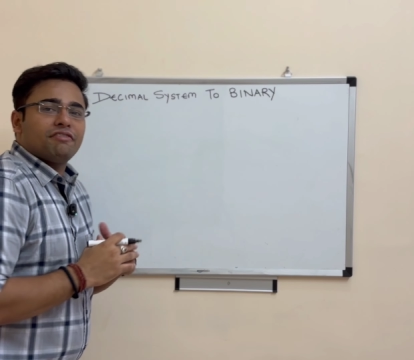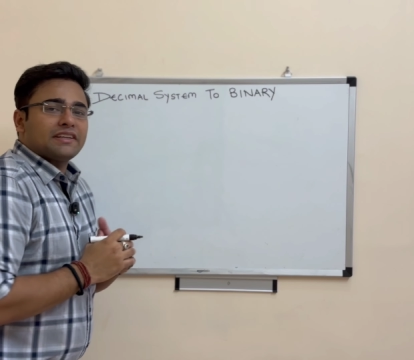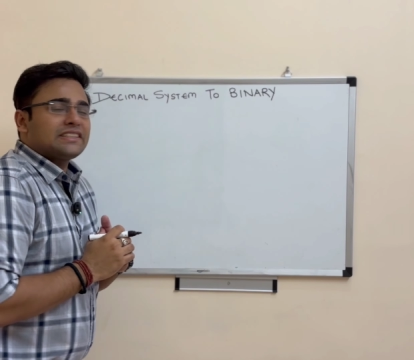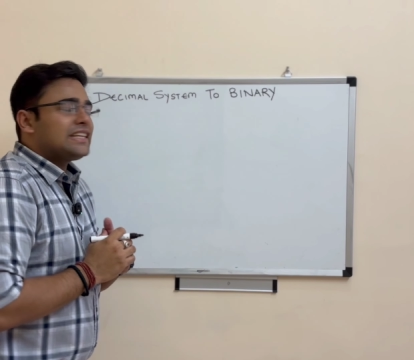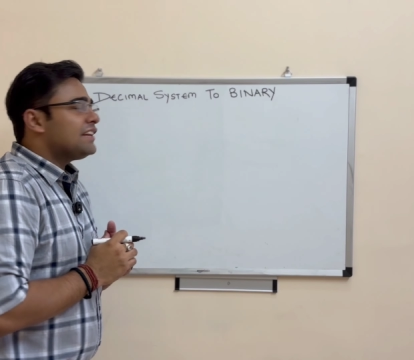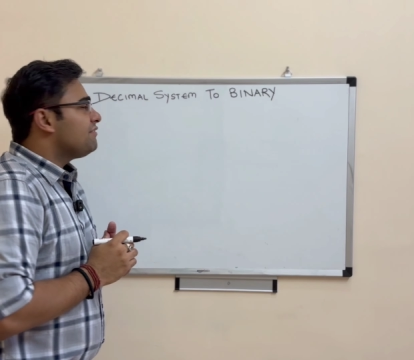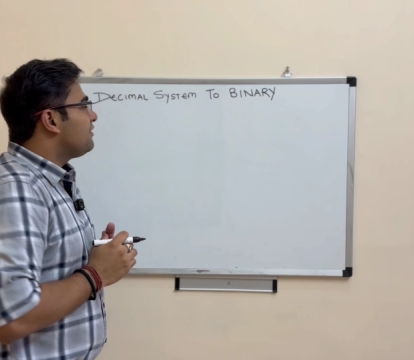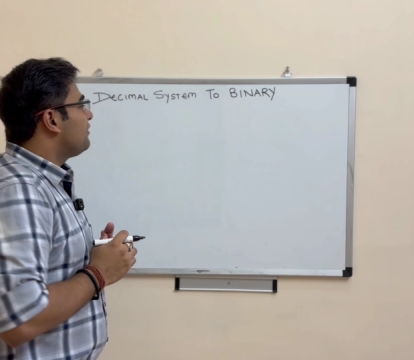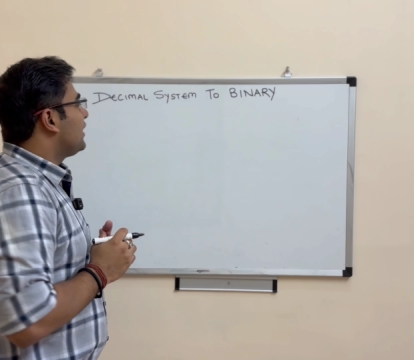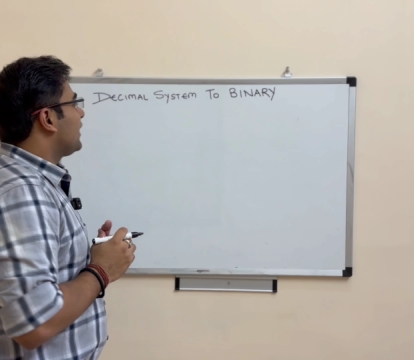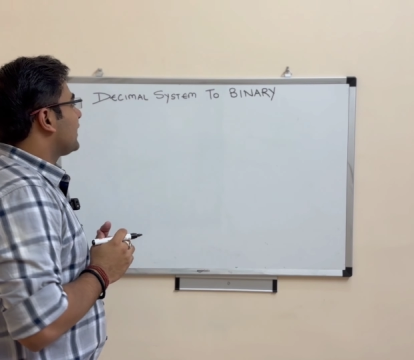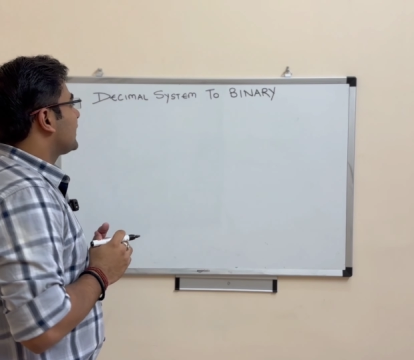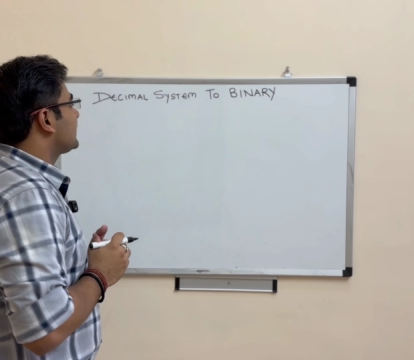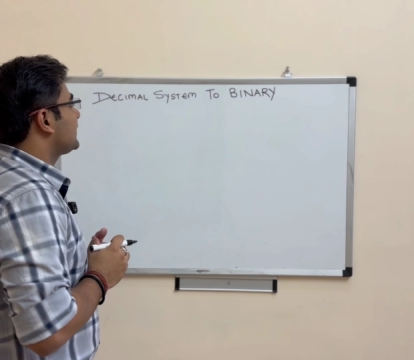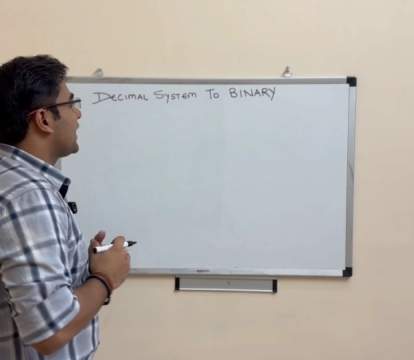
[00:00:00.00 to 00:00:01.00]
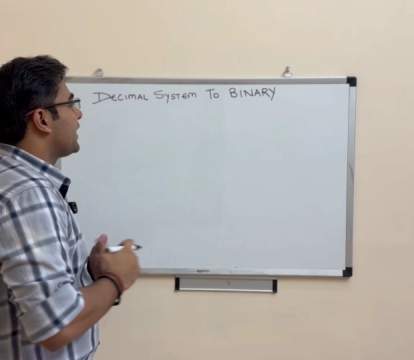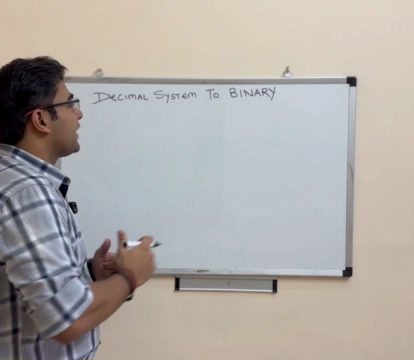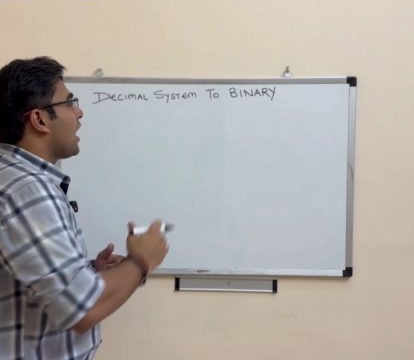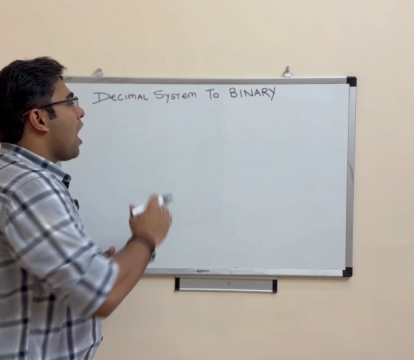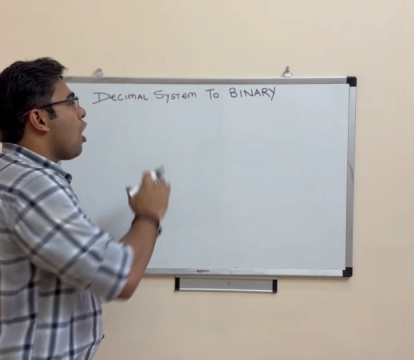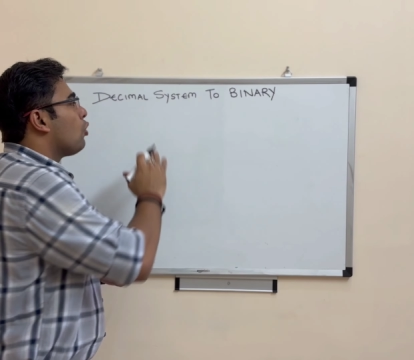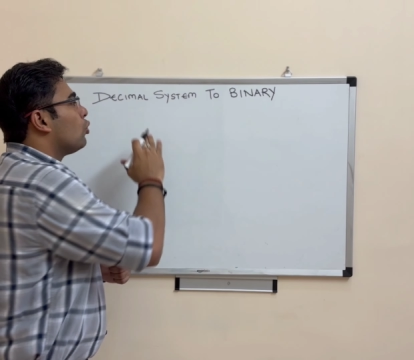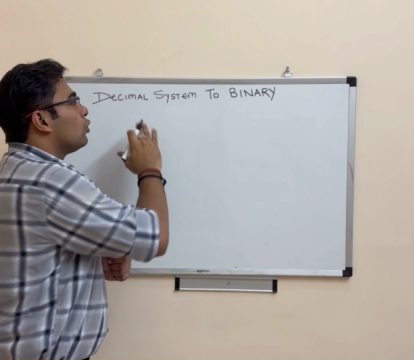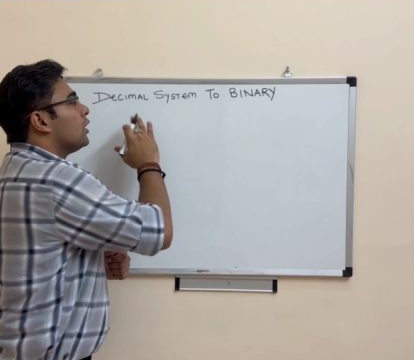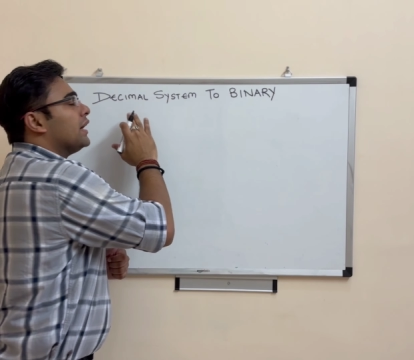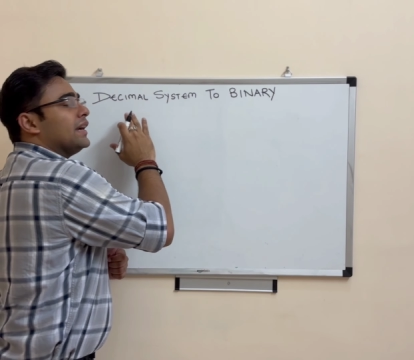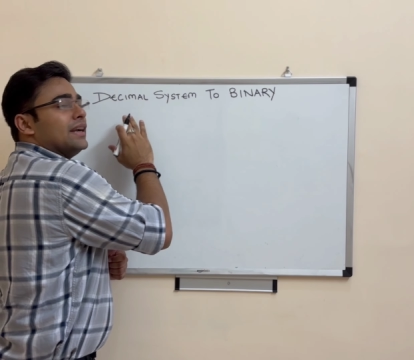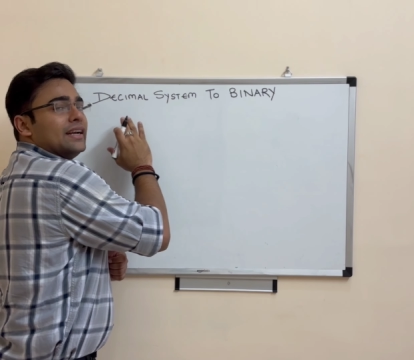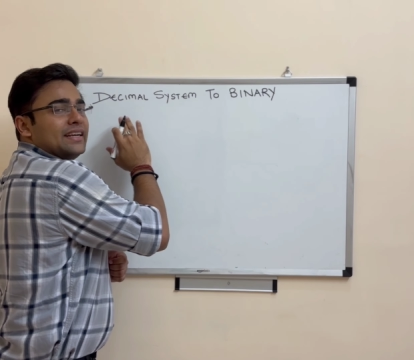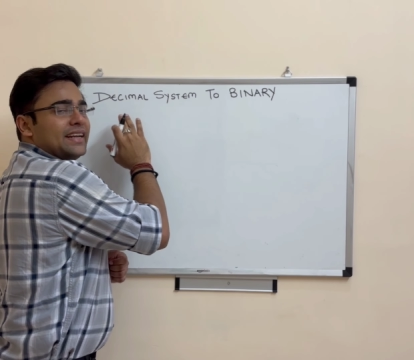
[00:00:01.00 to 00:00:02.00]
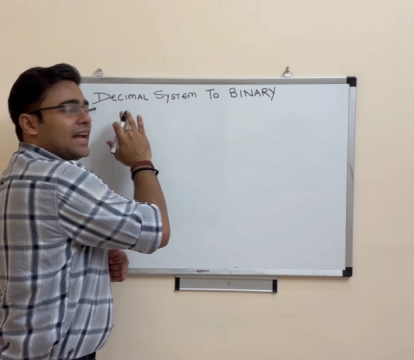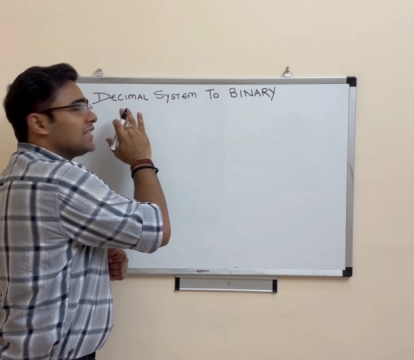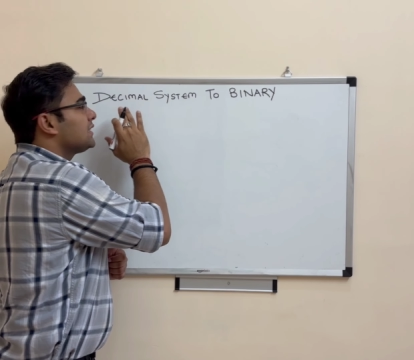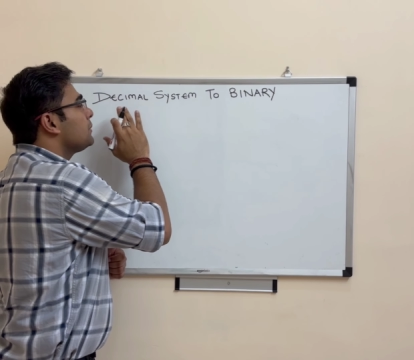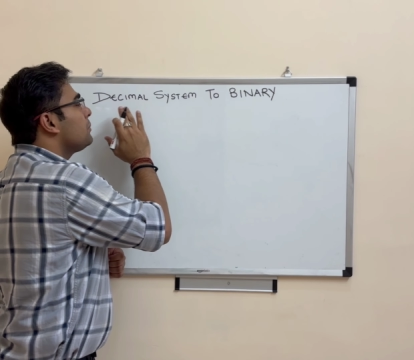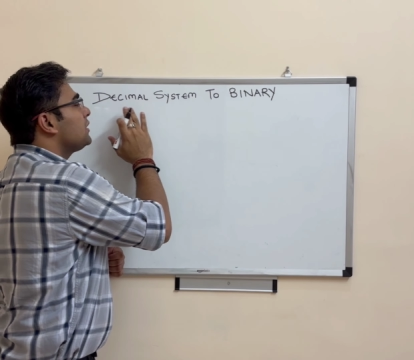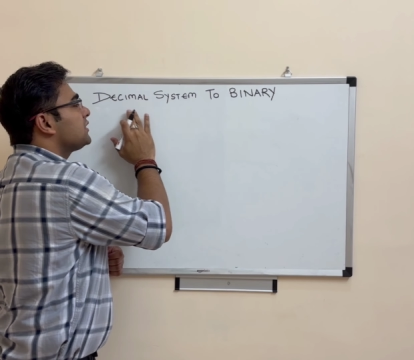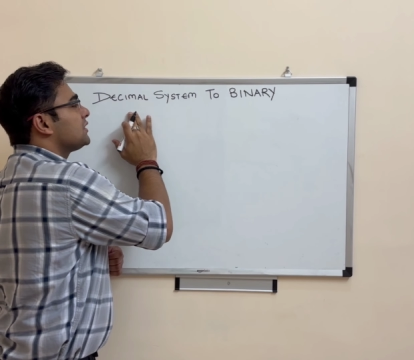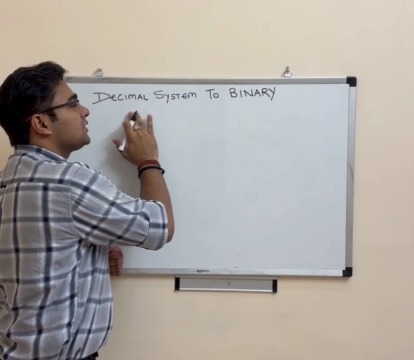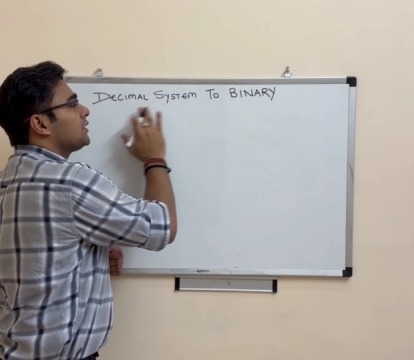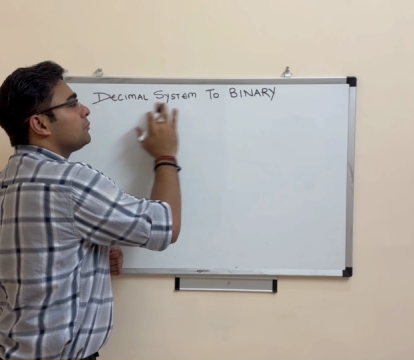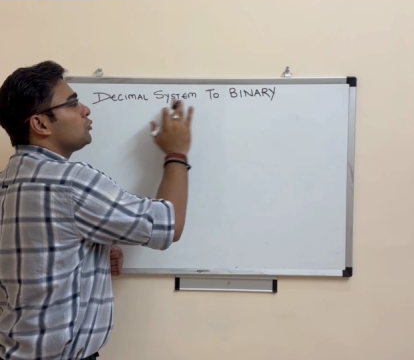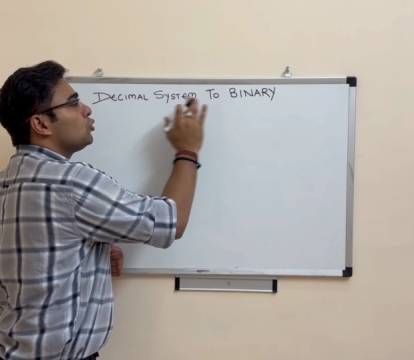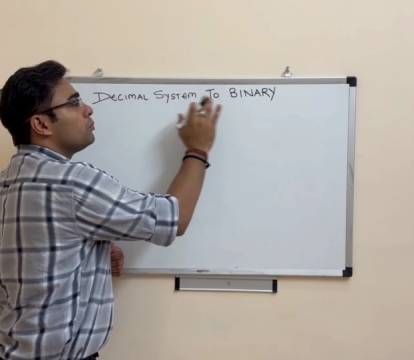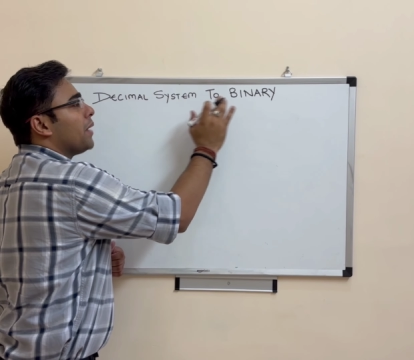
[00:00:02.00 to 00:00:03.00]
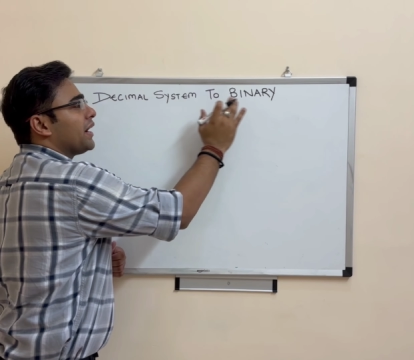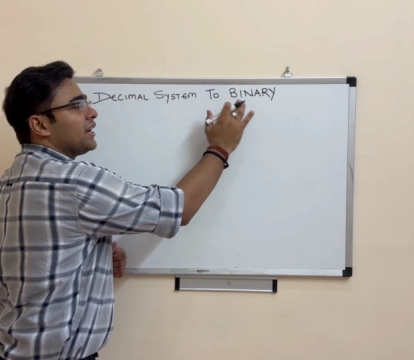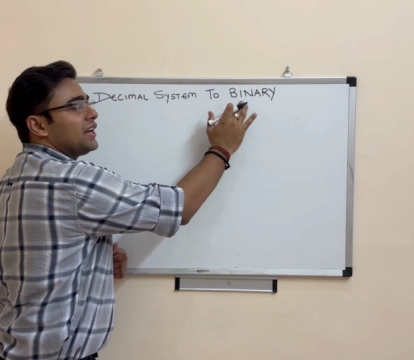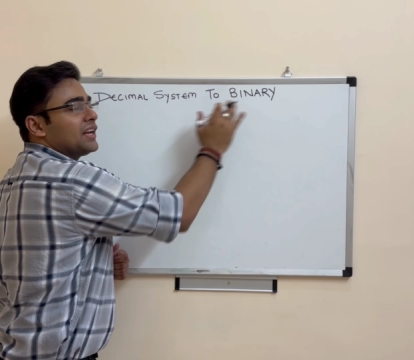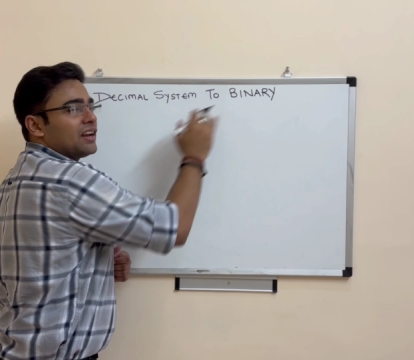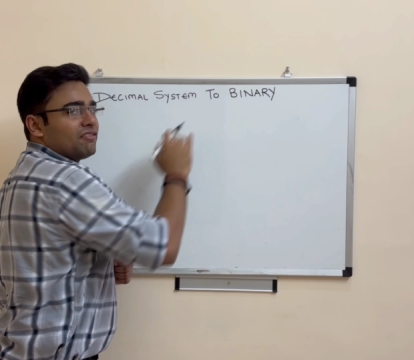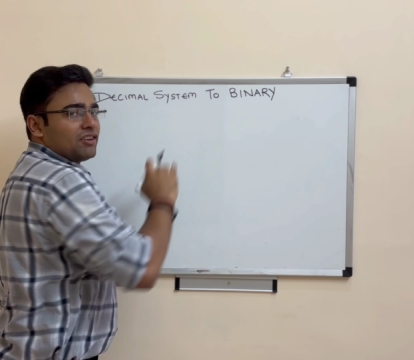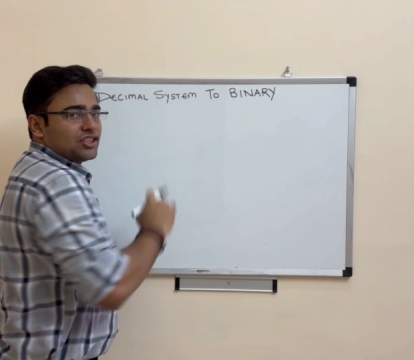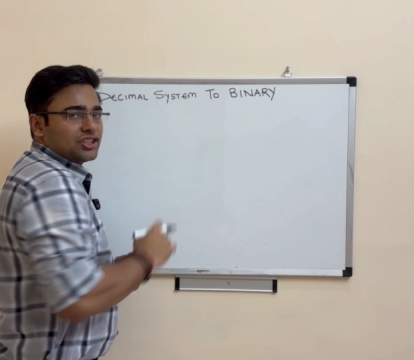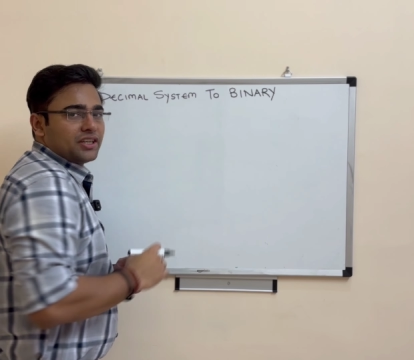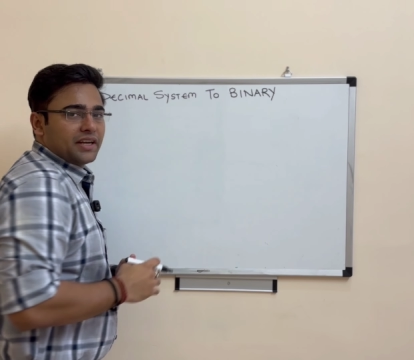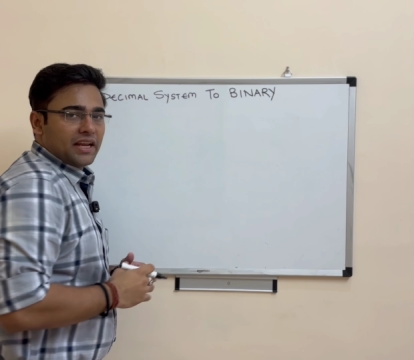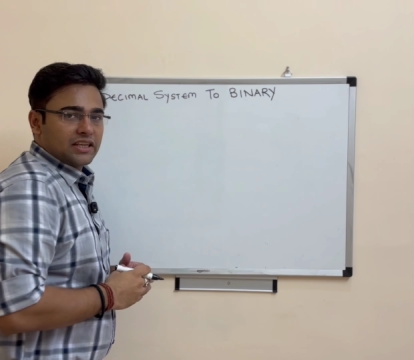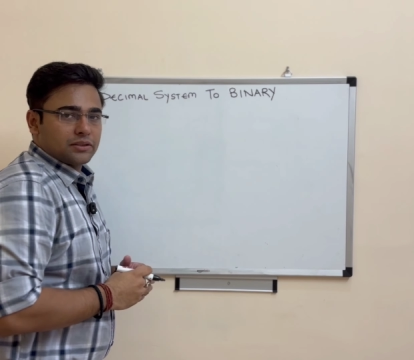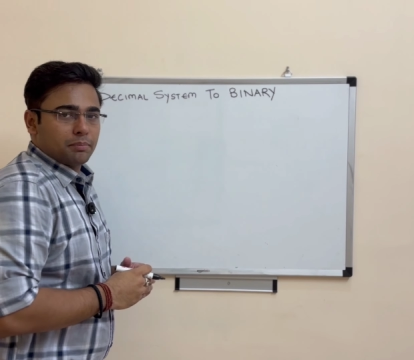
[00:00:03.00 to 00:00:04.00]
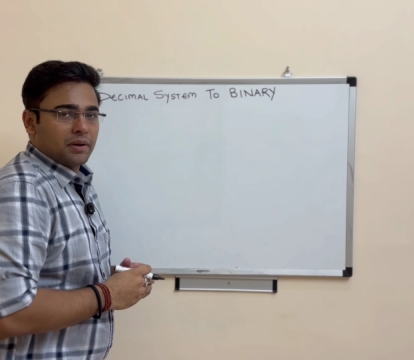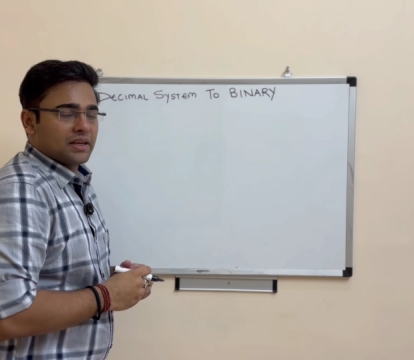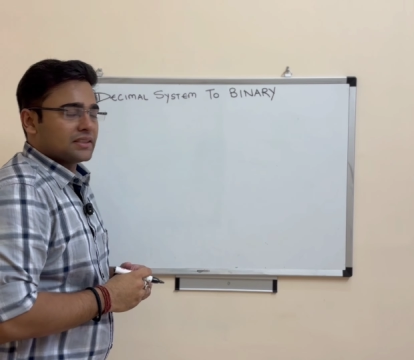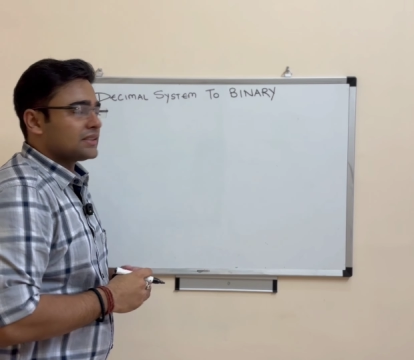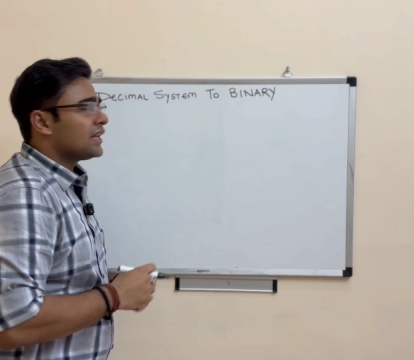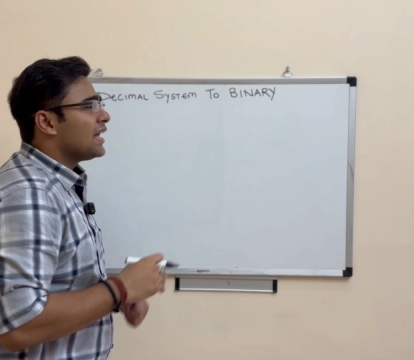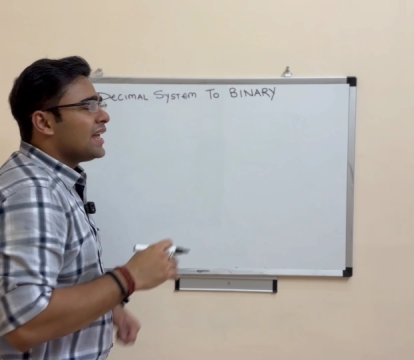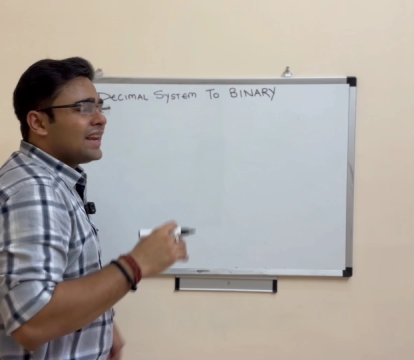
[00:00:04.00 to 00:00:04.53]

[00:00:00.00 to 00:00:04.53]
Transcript: firstly we will understand how decimal system to binary conversion takes place.